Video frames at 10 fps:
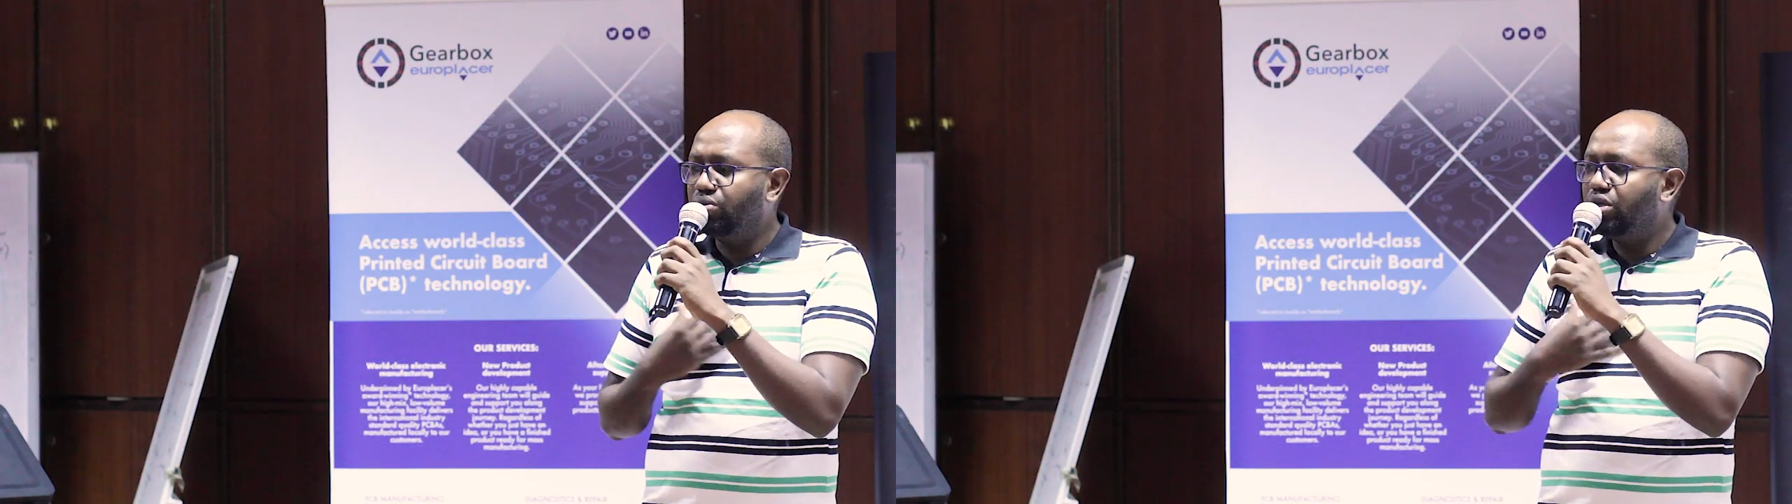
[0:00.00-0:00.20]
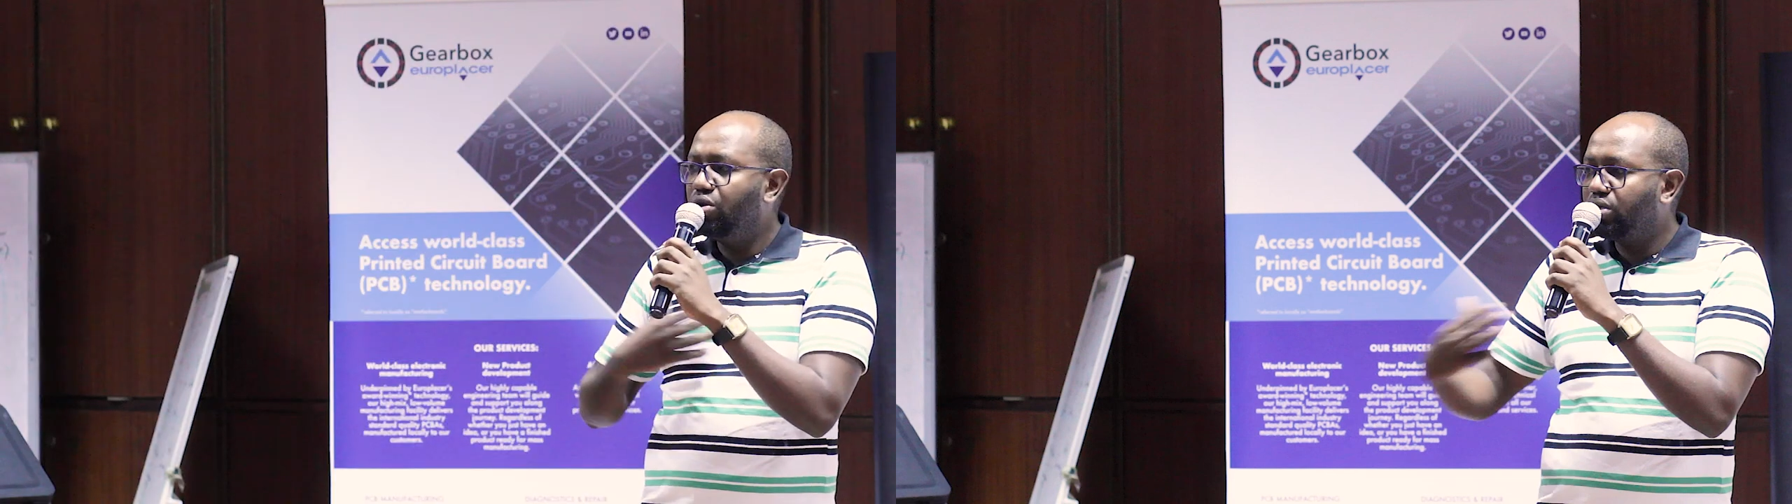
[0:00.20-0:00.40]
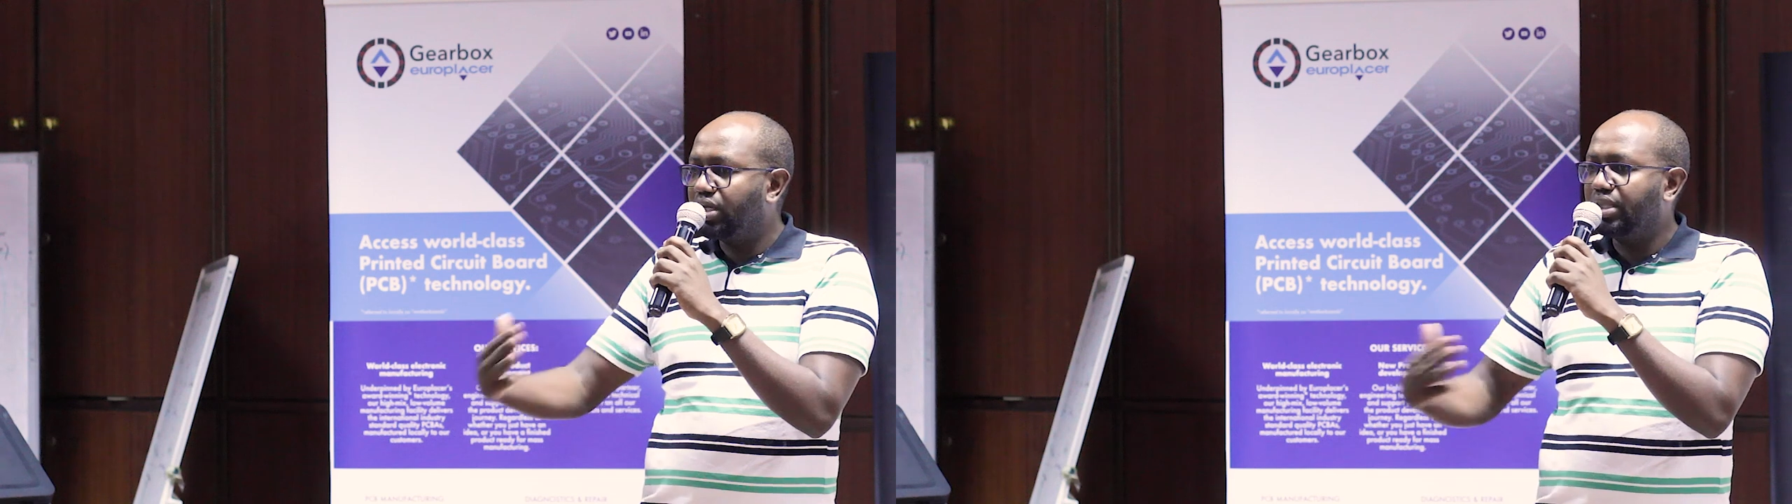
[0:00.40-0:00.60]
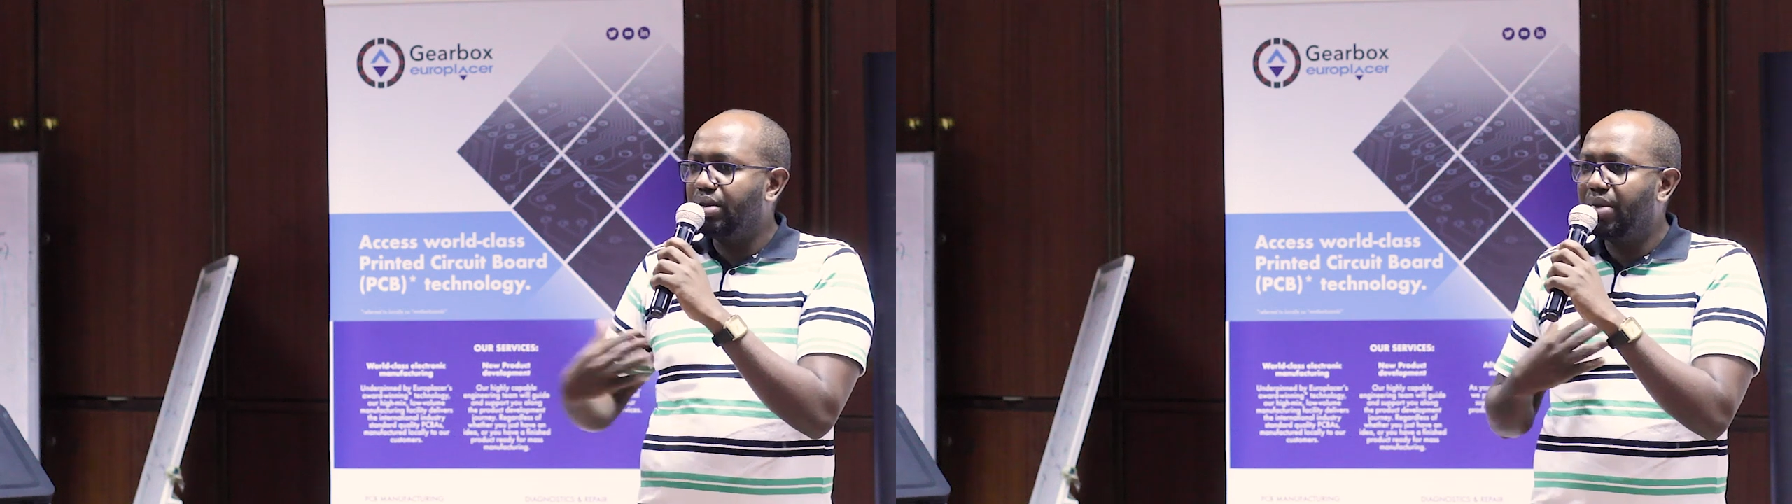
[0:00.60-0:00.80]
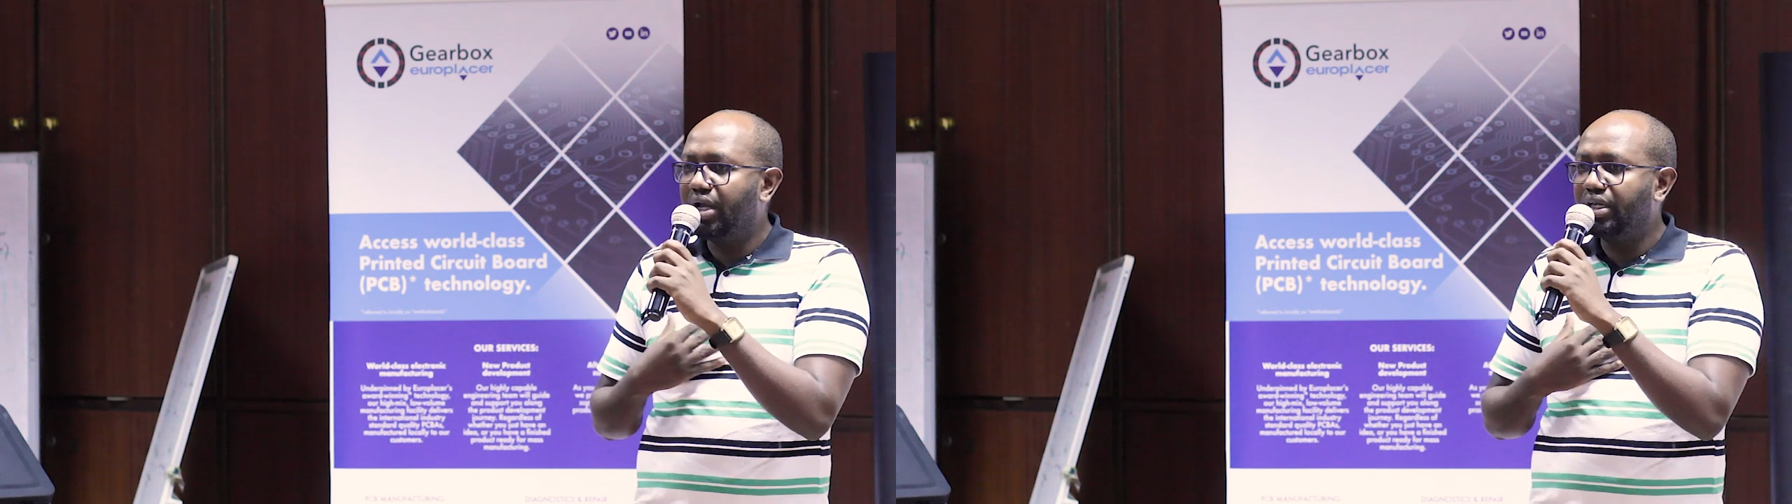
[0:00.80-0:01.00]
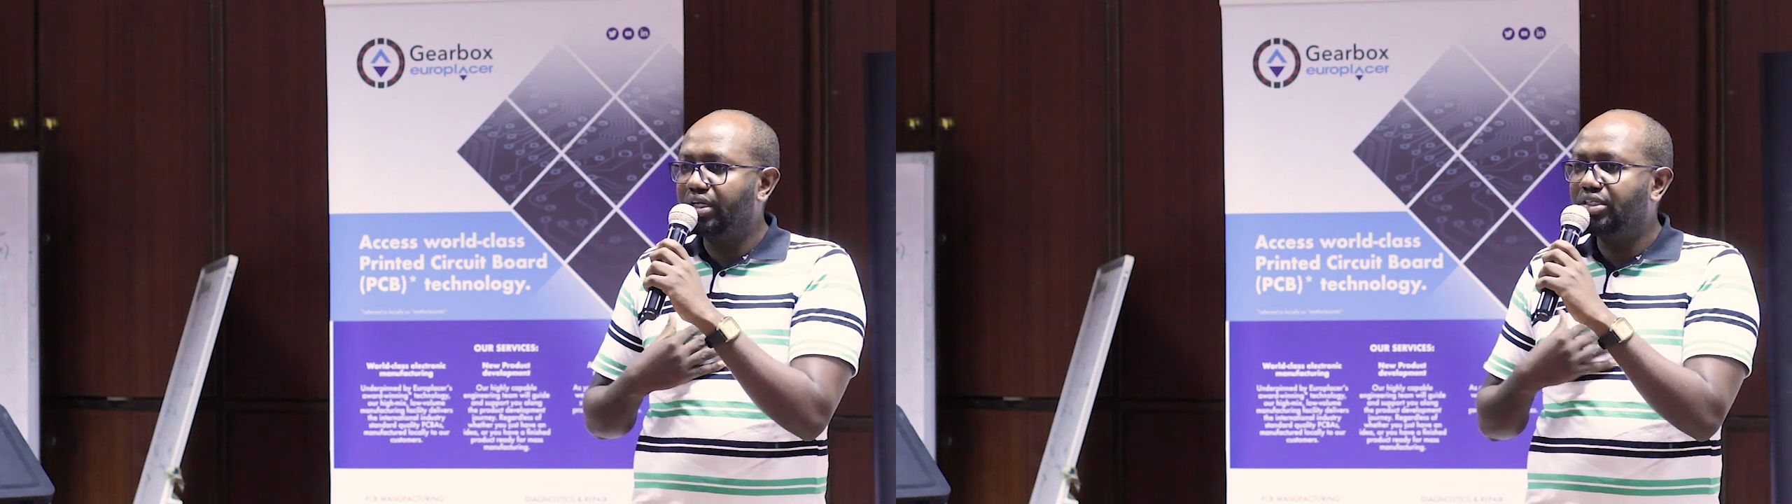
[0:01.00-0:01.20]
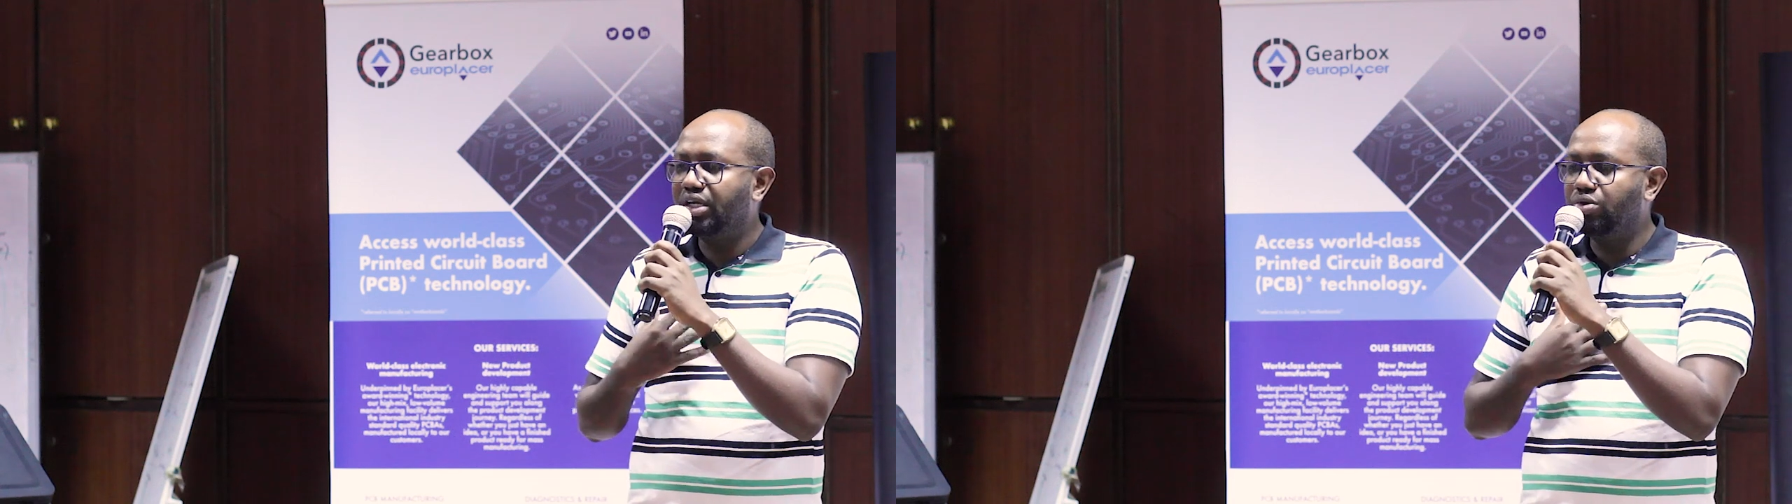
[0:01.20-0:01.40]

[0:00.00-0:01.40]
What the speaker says: We looked at the market